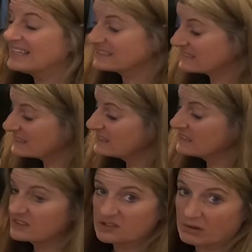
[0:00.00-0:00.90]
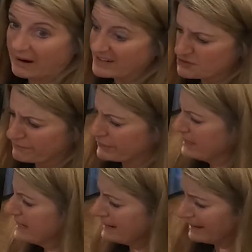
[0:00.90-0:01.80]
It says that it's scratch
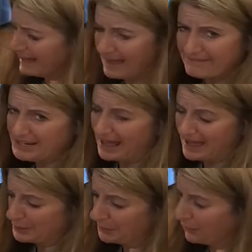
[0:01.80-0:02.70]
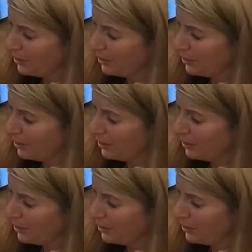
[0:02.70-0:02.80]
free and I haven't had